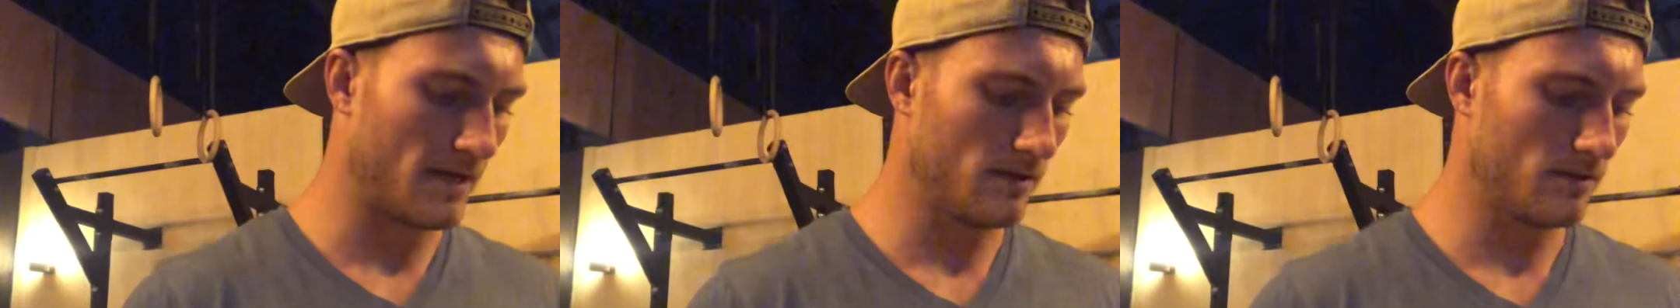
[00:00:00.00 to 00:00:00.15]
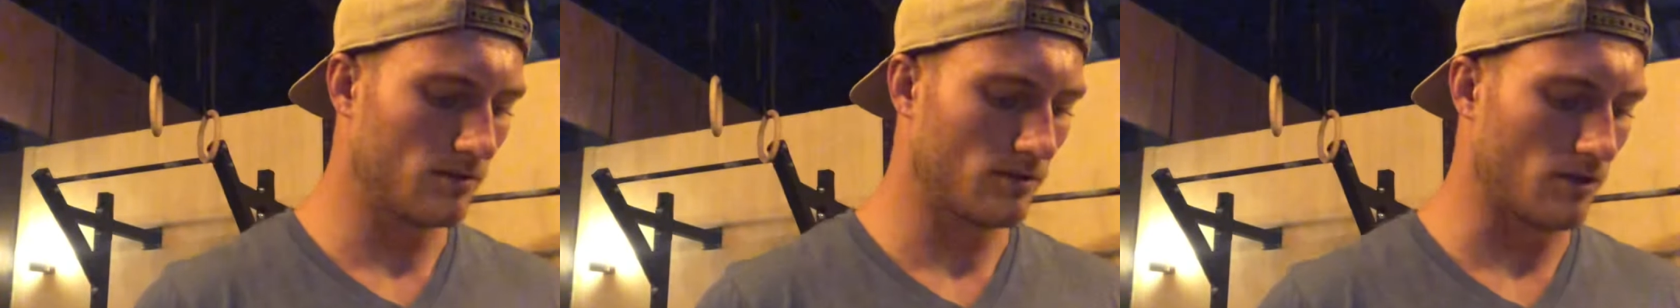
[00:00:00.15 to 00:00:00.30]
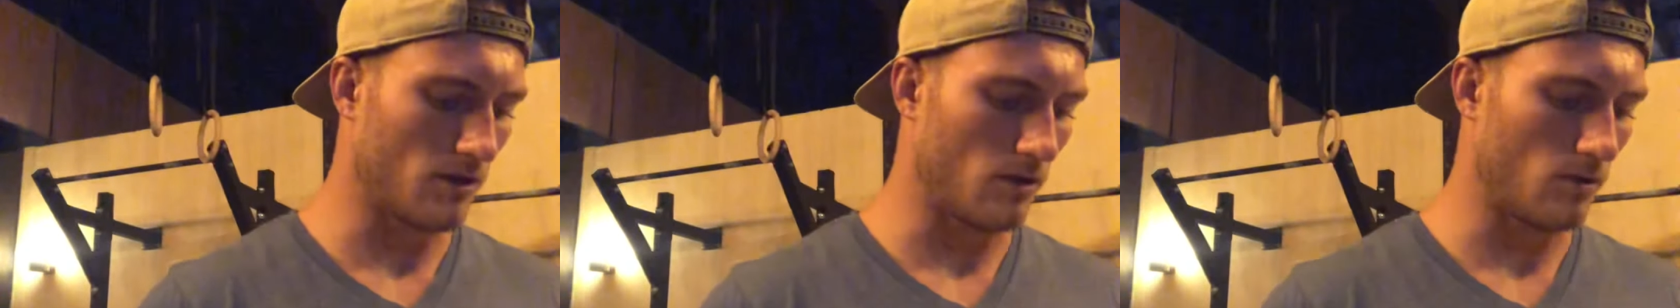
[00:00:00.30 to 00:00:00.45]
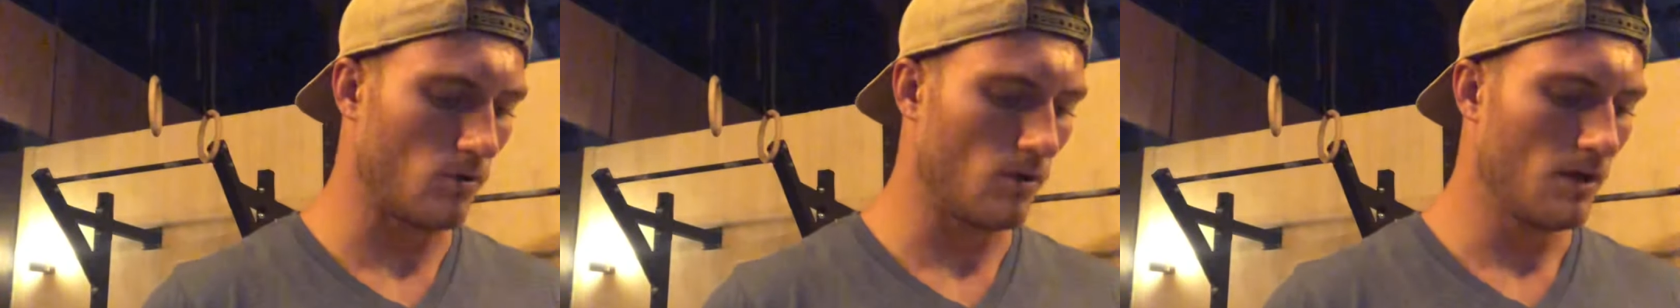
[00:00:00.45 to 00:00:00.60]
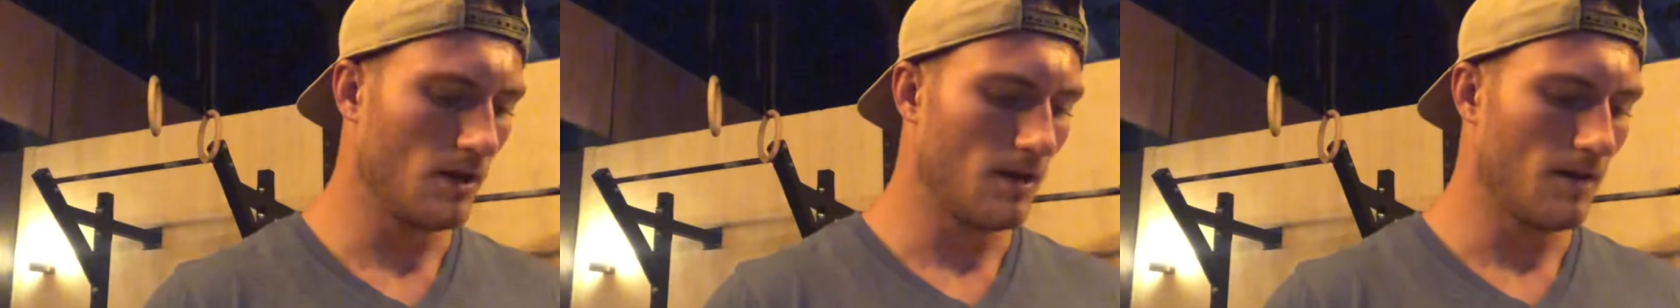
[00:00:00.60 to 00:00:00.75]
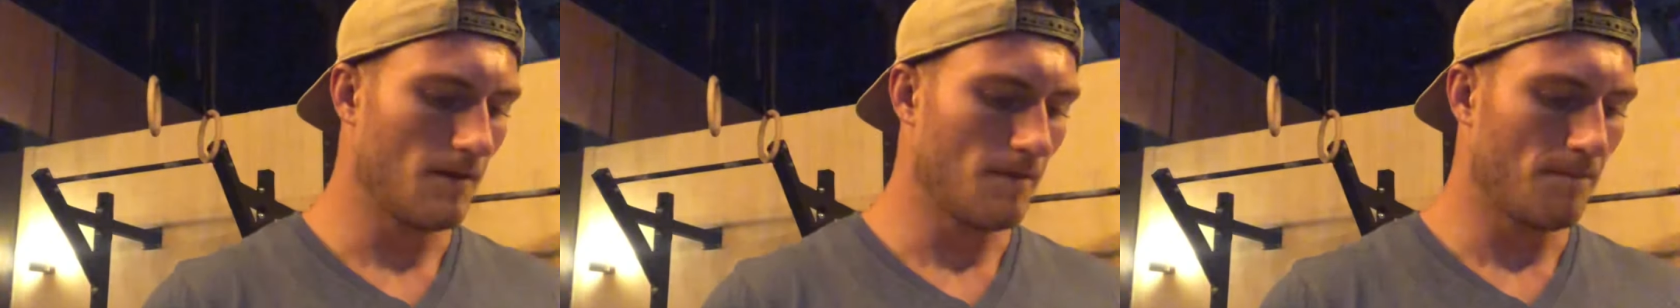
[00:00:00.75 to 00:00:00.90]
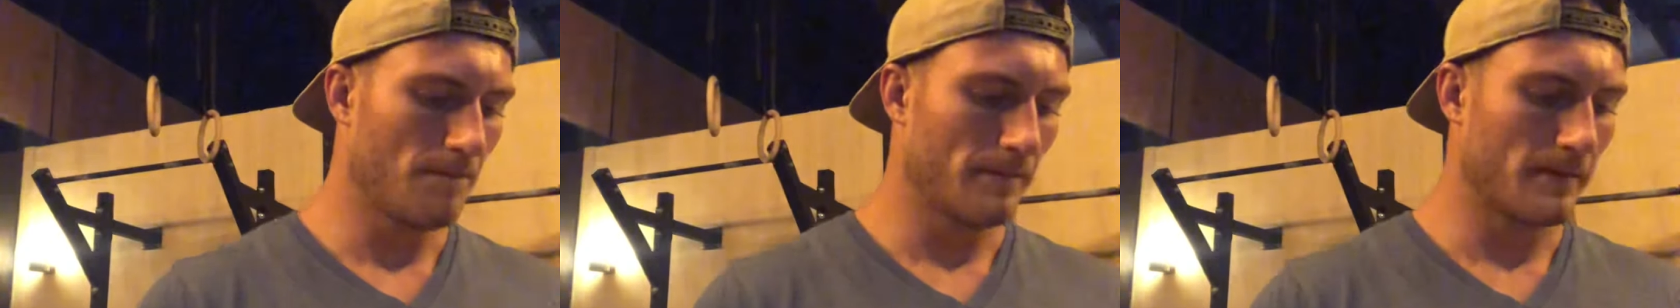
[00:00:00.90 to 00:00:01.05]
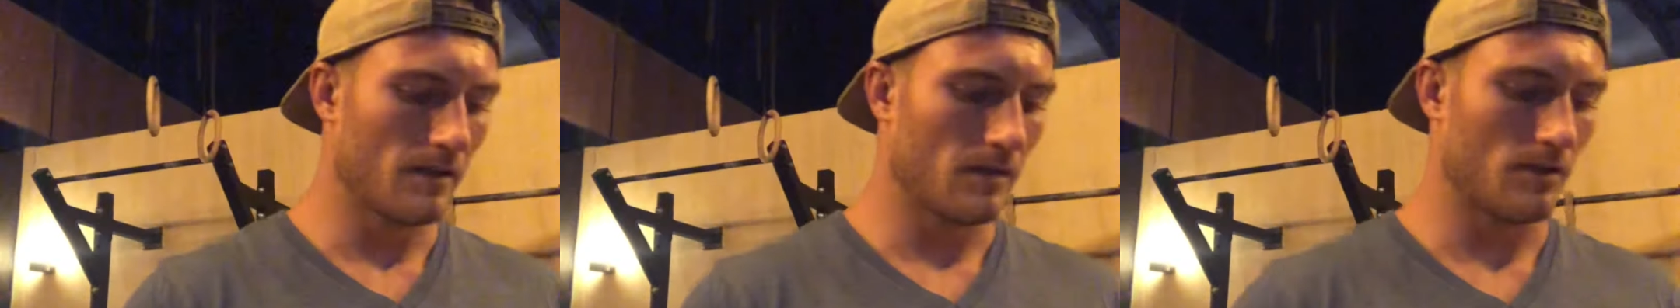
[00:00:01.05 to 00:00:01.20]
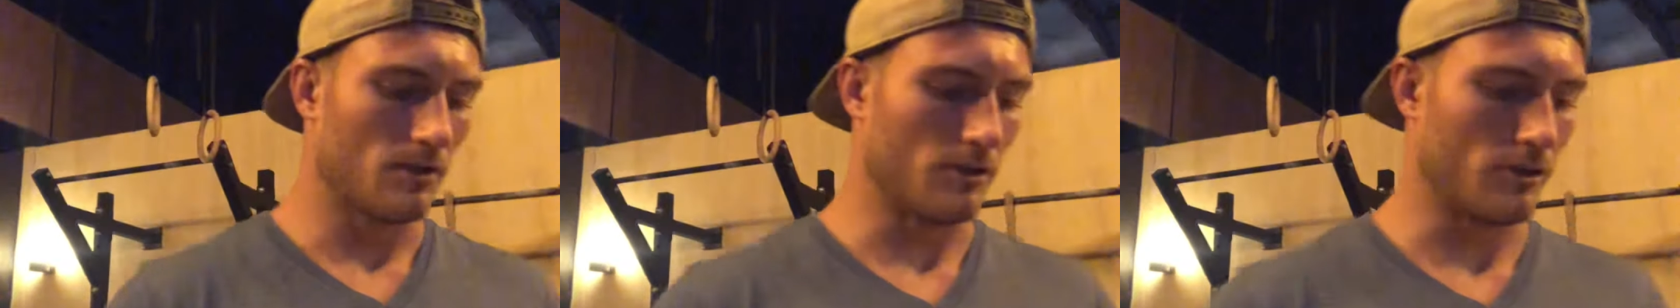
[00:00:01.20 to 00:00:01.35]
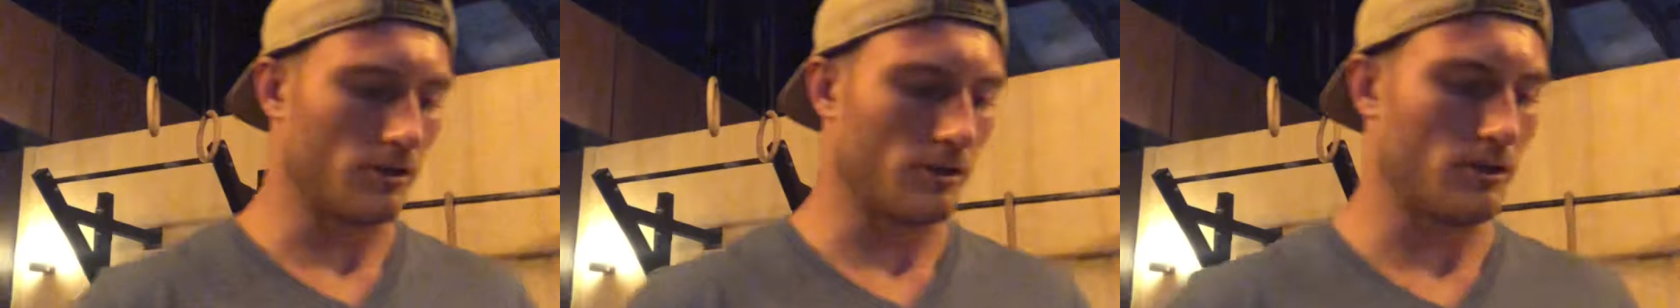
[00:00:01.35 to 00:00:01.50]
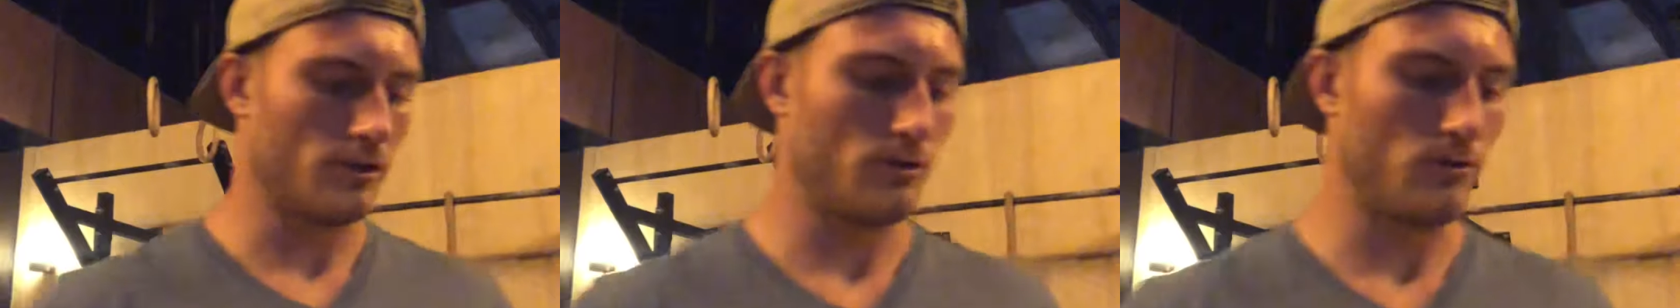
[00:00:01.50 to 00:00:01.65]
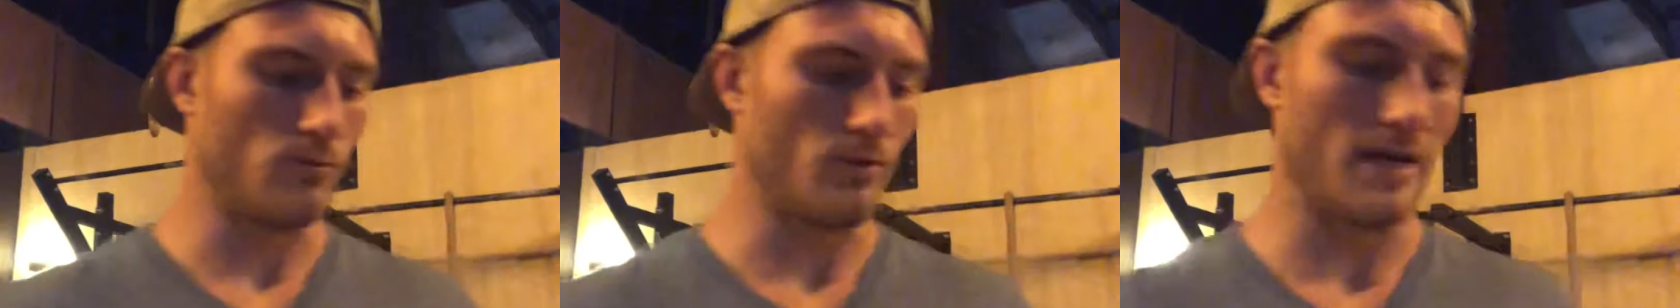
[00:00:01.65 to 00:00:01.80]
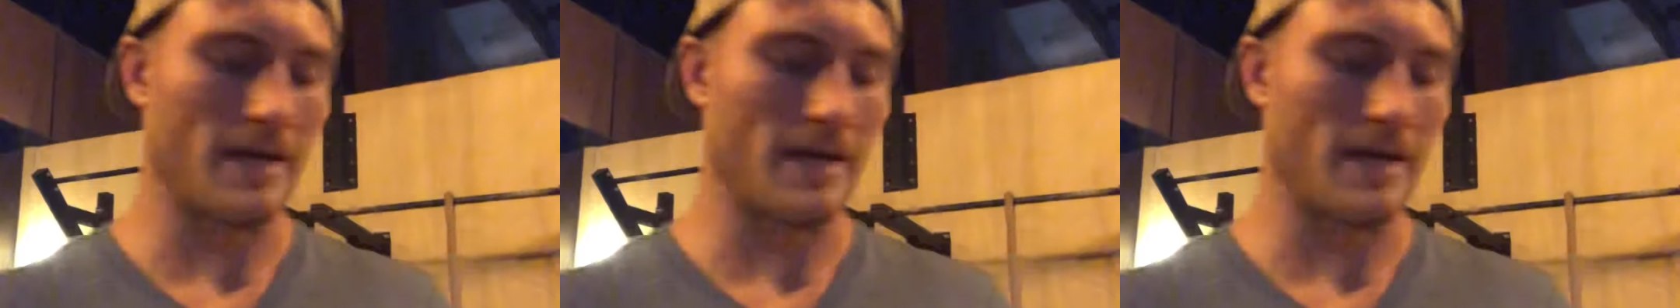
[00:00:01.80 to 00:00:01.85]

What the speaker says: So you're gonna do